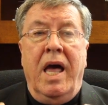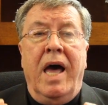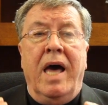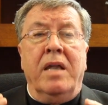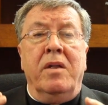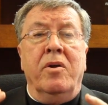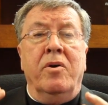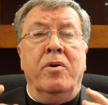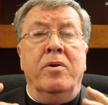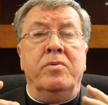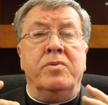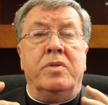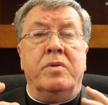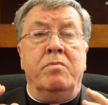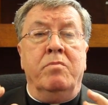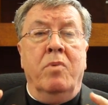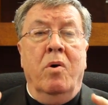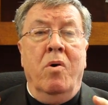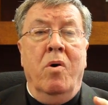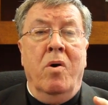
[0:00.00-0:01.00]
and learns
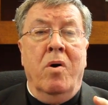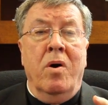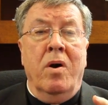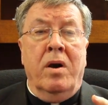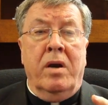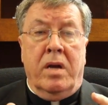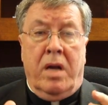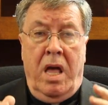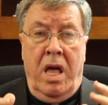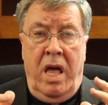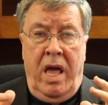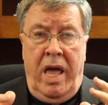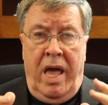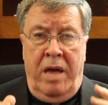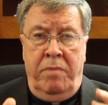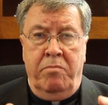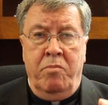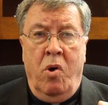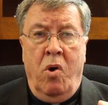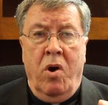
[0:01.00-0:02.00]
more
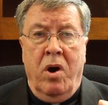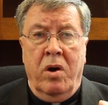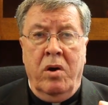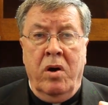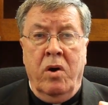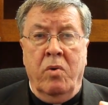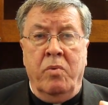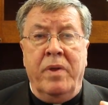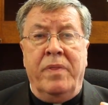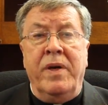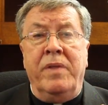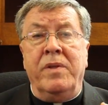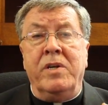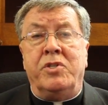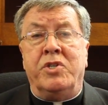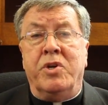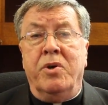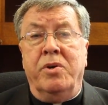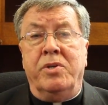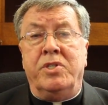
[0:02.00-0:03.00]
and more within the
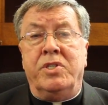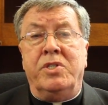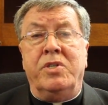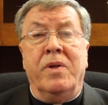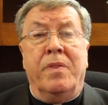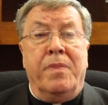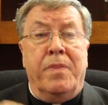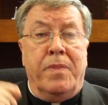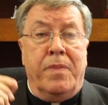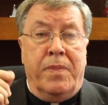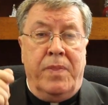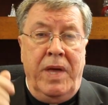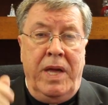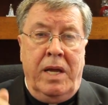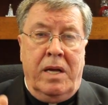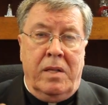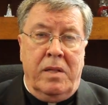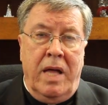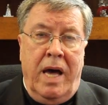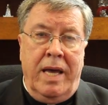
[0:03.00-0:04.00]
church to
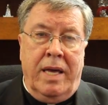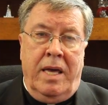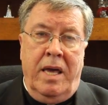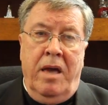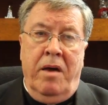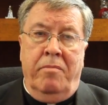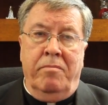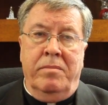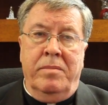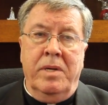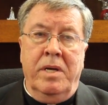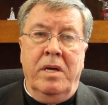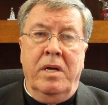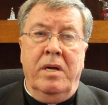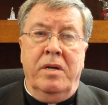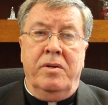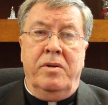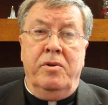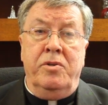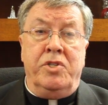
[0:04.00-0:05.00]
think like him,
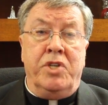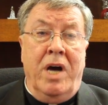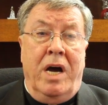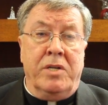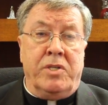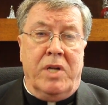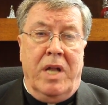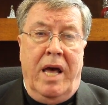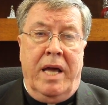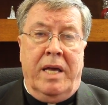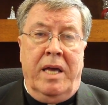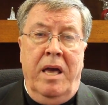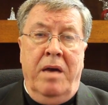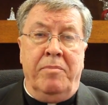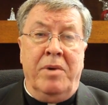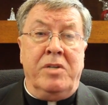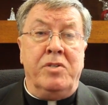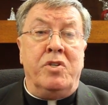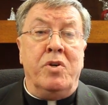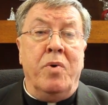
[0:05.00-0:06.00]
to judge like
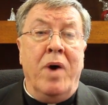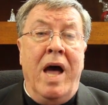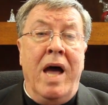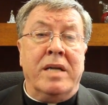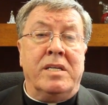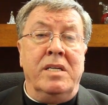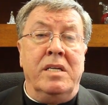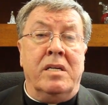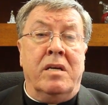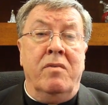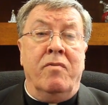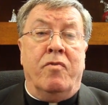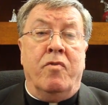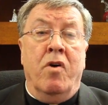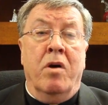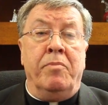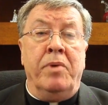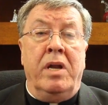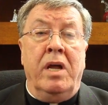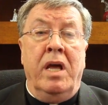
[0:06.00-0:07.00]
him, and to act in
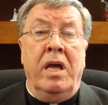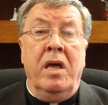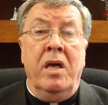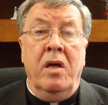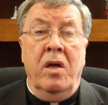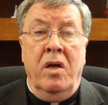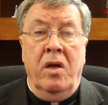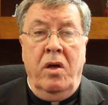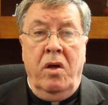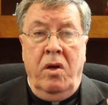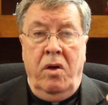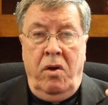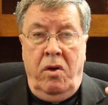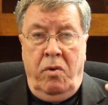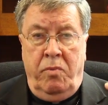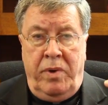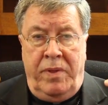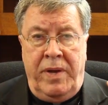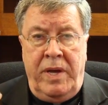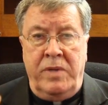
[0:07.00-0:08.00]
conformity
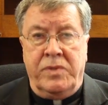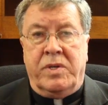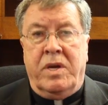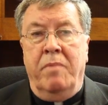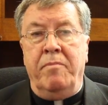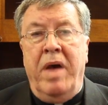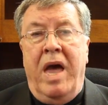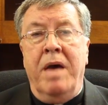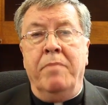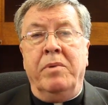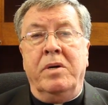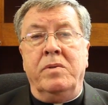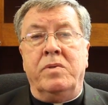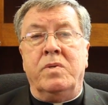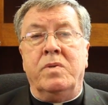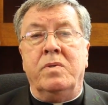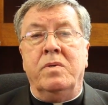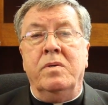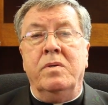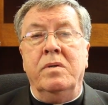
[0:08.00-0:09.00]
with his
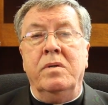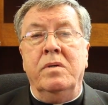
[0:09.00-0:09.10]
commandments